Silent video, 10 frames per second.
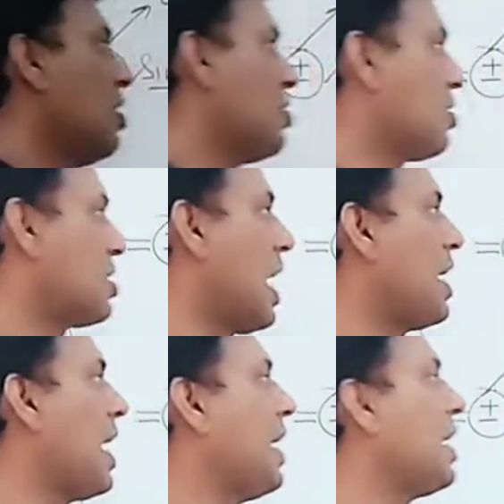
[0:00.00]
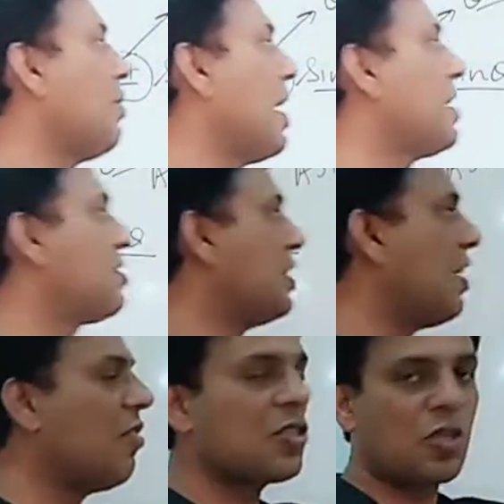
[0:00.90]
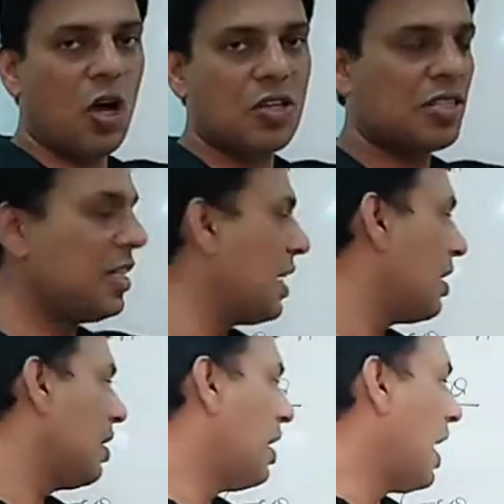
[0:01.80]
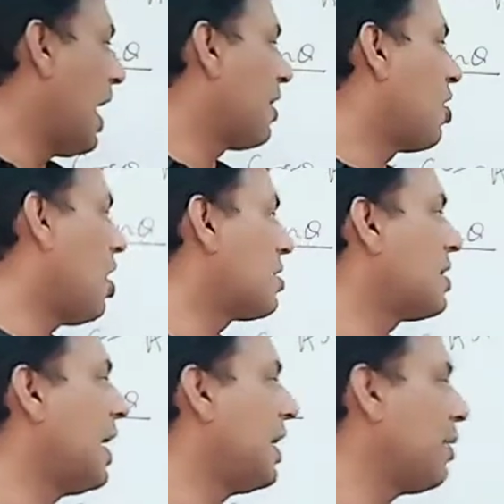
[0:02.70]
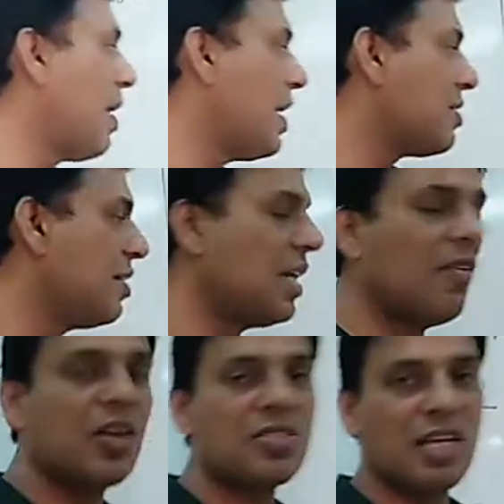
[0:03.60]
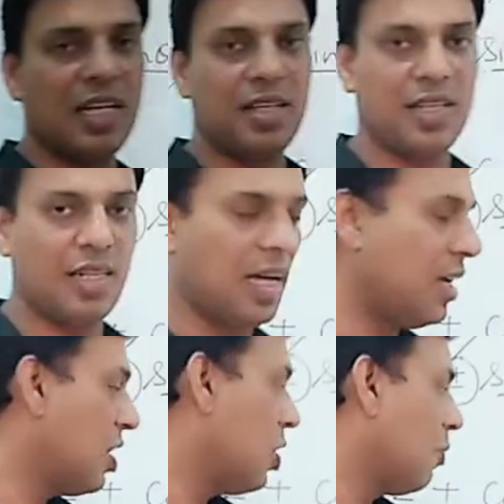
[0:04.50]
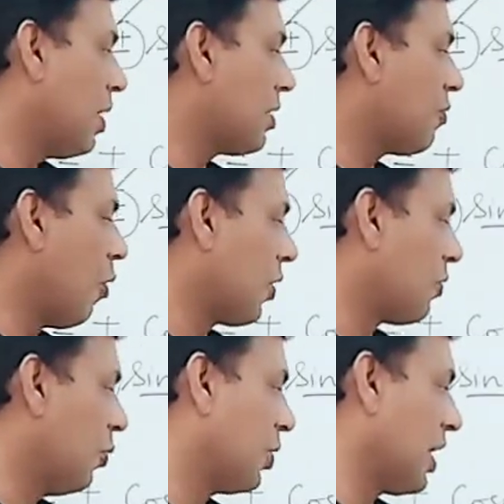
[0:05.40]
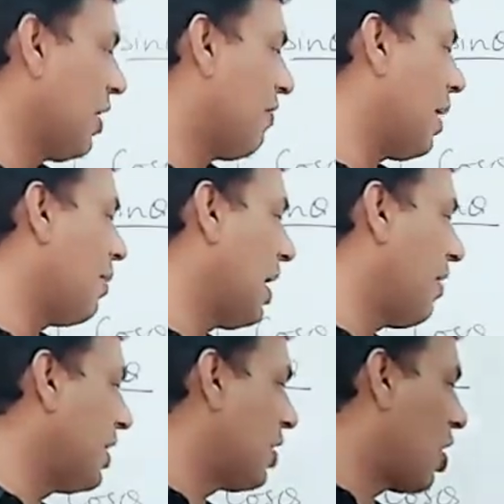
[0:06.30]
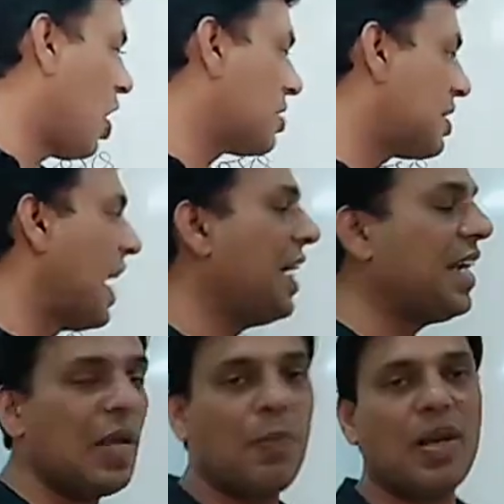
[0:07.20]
So sin 90 minus theta was cos theta and cos 90 minus theta was sin theta. But what would if I am having cos 90